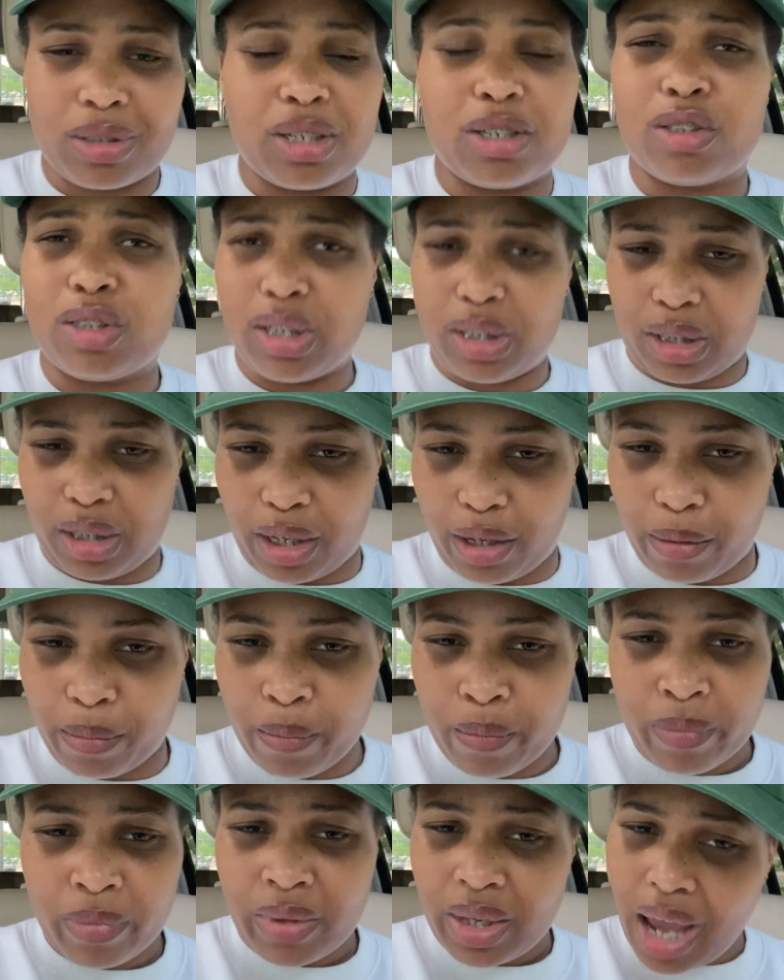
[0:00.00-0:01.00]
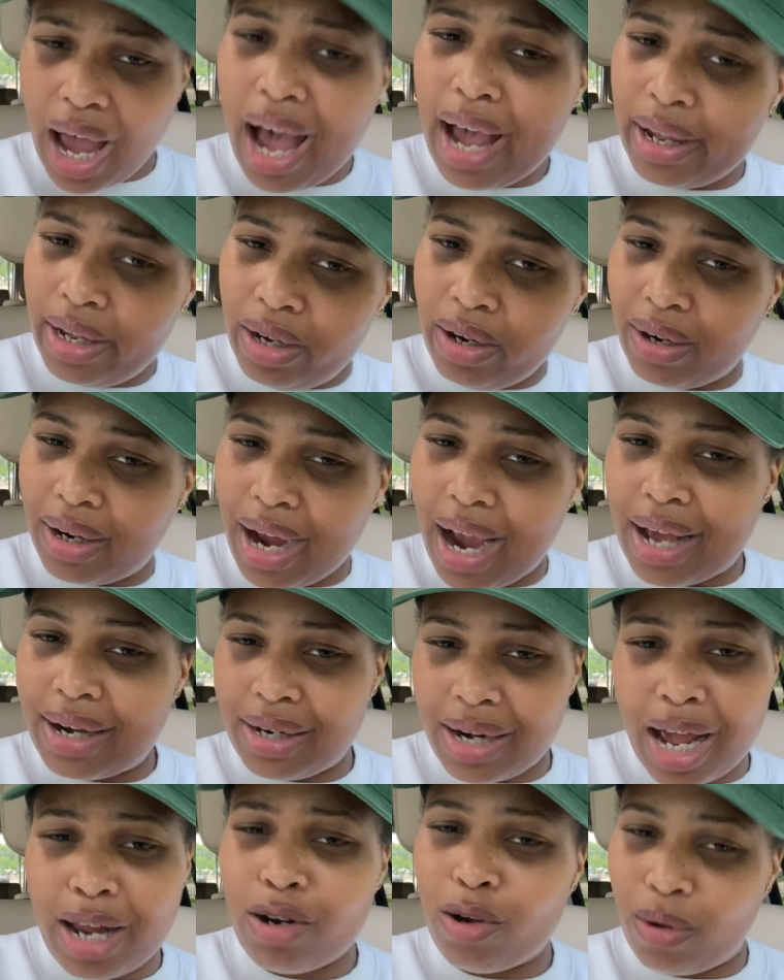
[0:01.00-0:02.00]
Because listen, I hear God
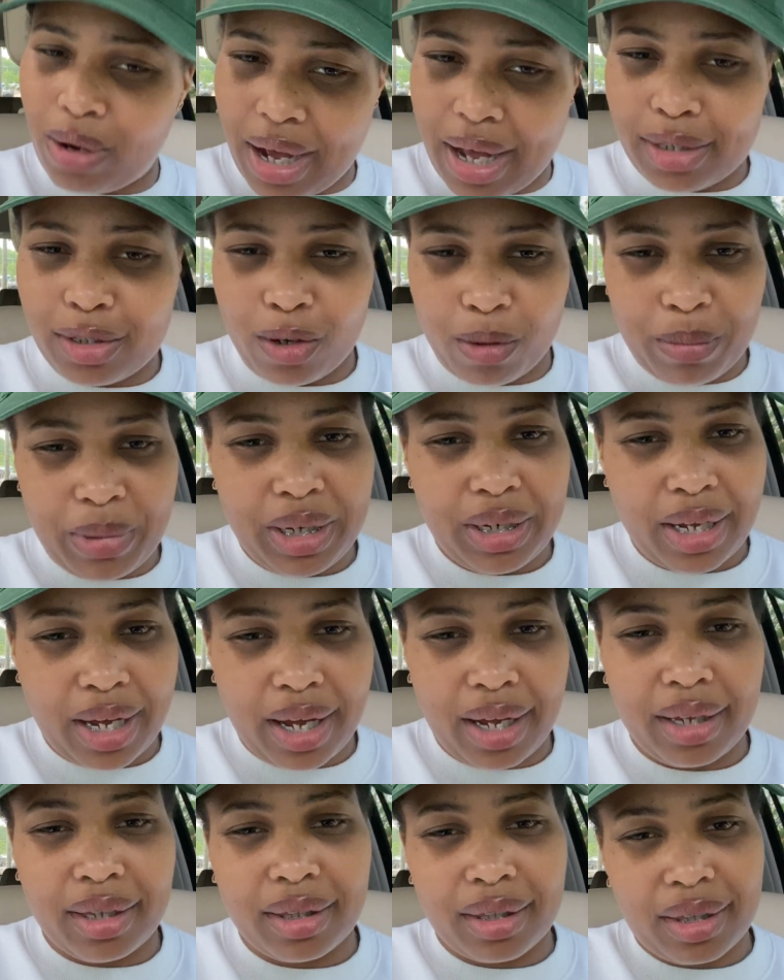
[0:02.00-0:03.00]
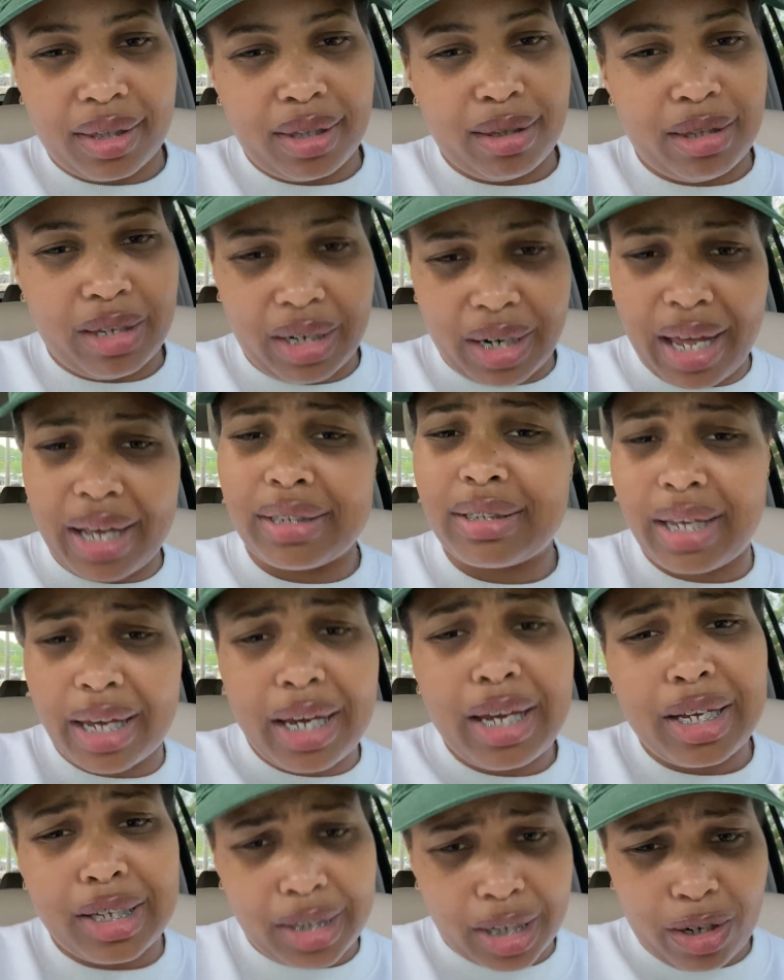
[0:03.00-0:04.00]
and I know God told me that the next
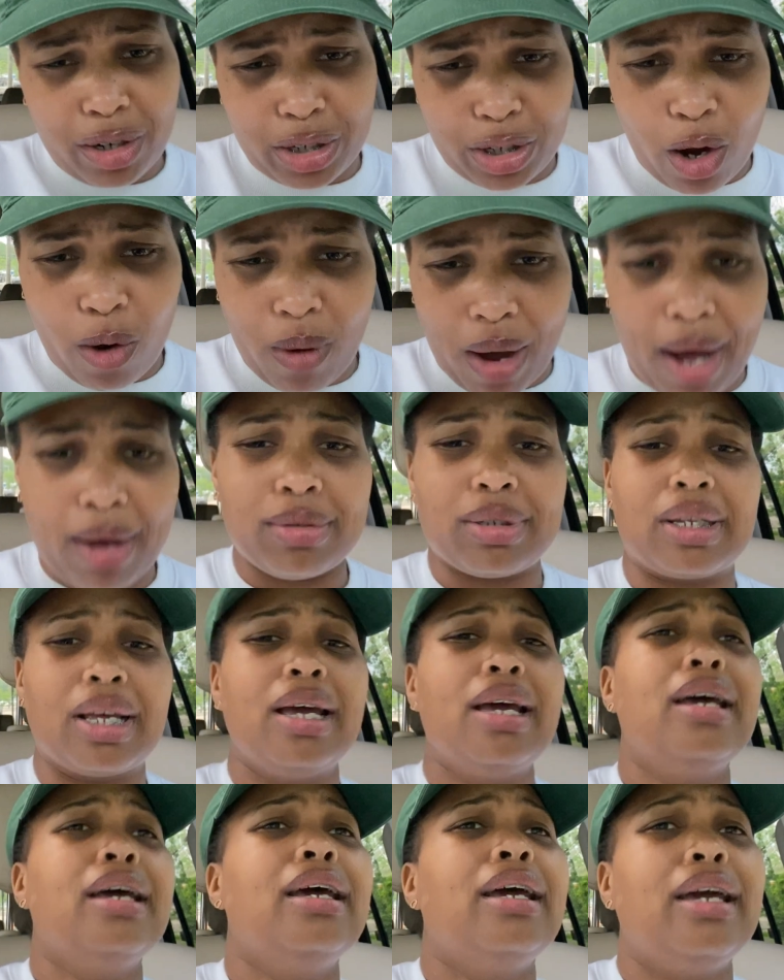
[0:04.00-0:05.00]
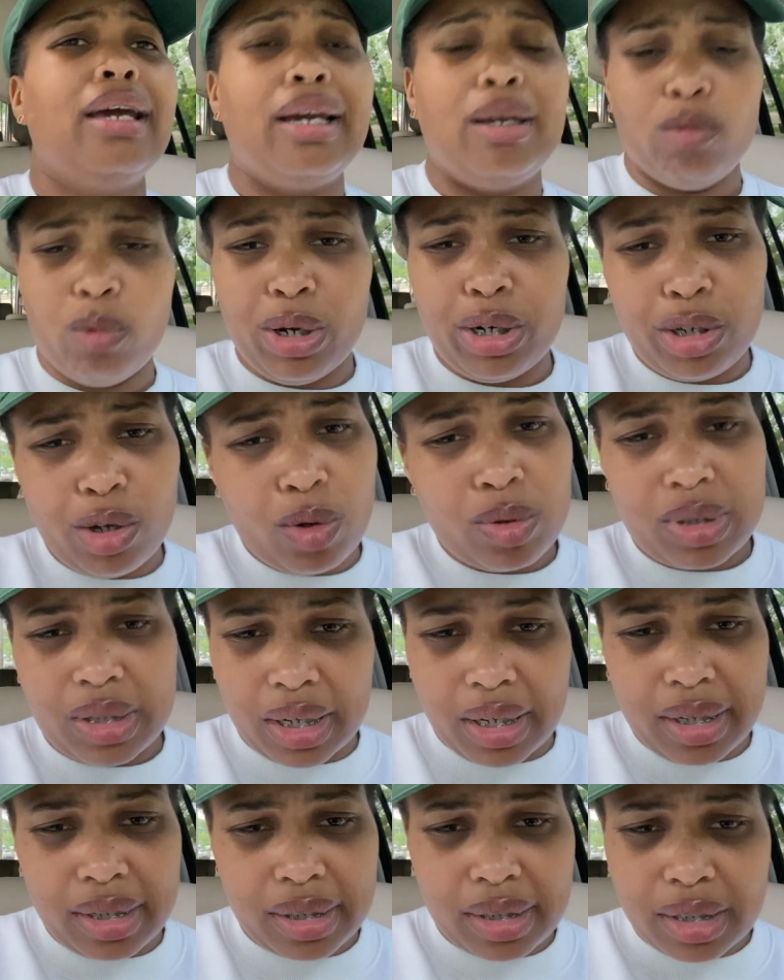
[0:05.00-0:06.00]
king is here in your house and one of your sons.